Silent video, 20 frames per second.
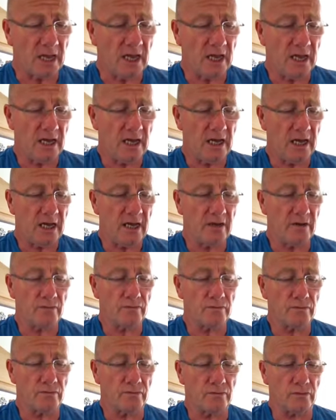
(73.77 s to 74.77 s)

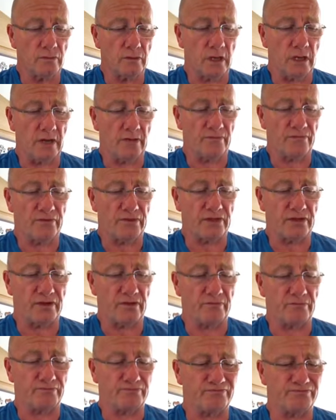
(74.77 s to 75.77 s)
And for
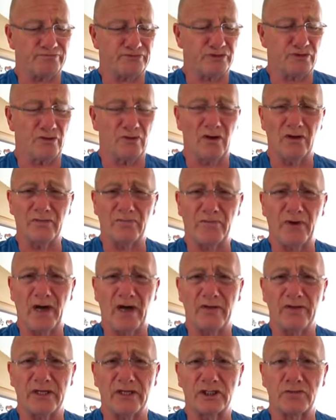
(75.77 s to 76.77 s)
the sort of like
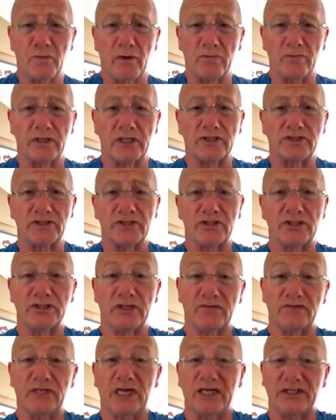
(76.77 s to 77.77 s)
part of the experiment yesterday,
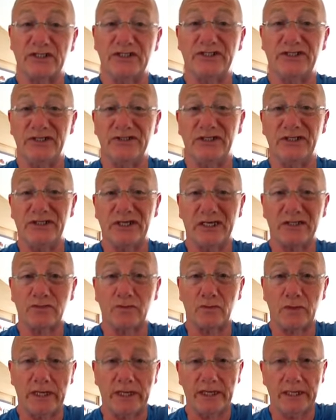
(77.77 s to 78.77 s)
it actually did detect
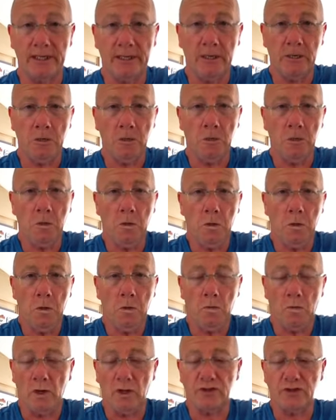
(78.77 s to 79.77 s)
weed.
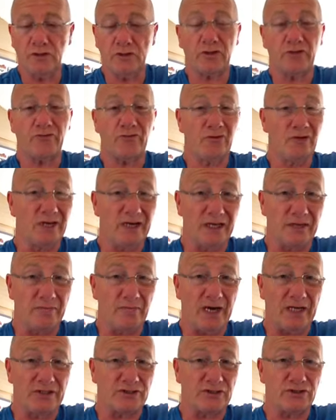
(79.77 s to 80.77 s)
Well, I took it through lily
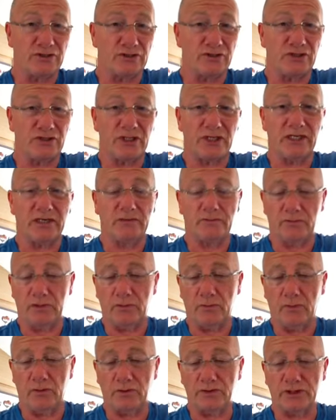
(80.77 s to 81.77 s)
pads, as you see,
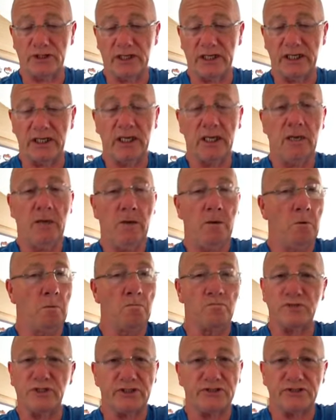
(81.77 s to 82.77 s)
you might see,
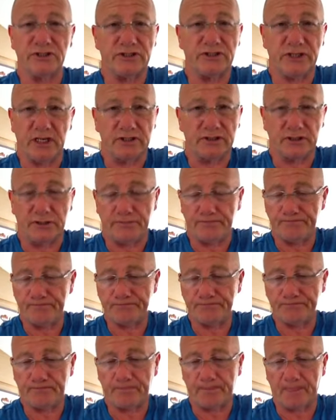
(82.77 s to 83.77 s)
didn't detect it,
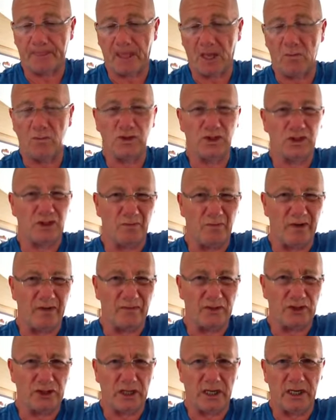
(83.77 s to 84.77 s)
which is a bit of
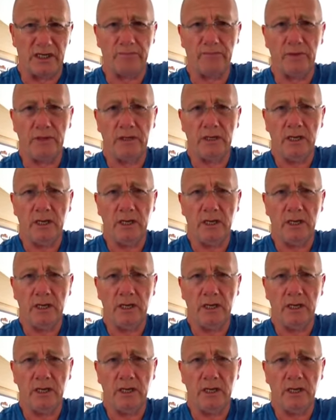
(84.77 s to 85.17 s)
a shame.